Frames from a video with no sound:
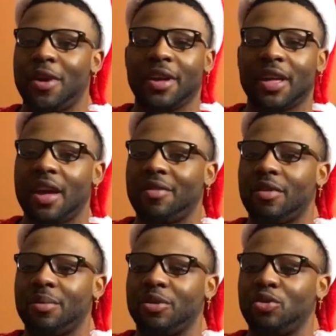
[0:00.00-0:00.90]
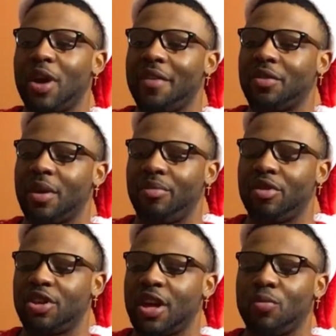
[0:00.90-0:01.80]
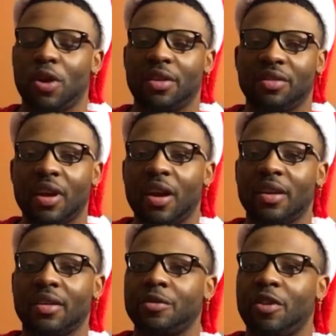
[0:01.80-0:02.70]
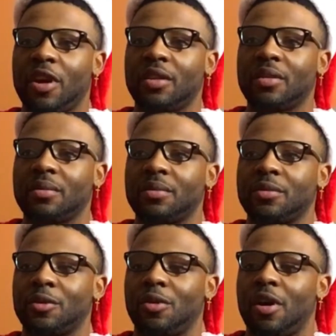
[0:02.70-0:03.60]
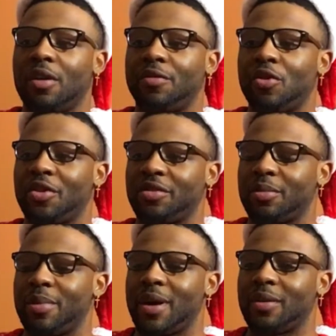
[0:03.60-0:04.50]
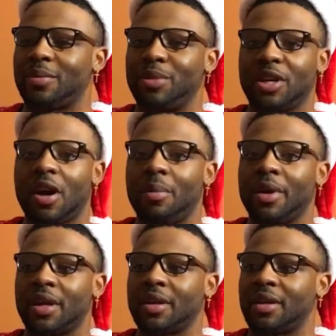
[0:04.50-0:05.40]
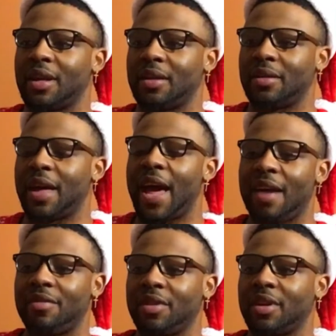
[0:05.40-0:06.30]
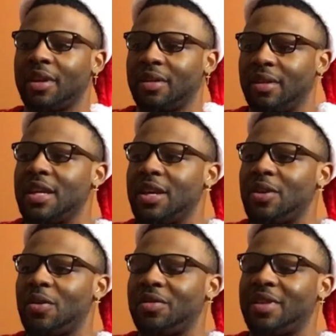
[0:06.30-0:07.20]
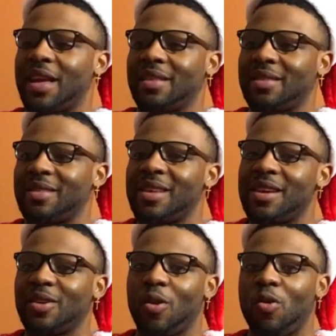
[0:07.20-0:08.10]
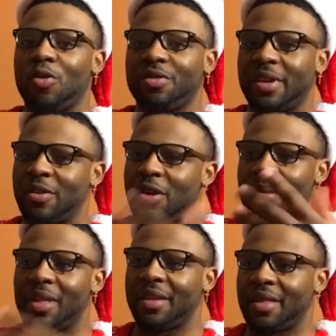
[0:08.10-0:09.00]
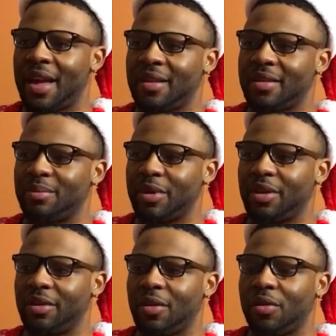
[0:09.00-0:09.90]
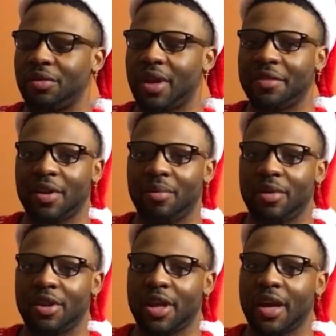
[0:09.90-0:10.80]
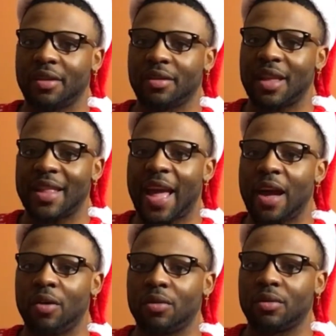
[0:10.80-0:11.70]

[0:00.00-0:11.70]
where you came from. You do have to appreciate where you started, right? We'll all focus about becoming and having and, you know, setting goals. I know I'm like that. But you also have to appreciate the now,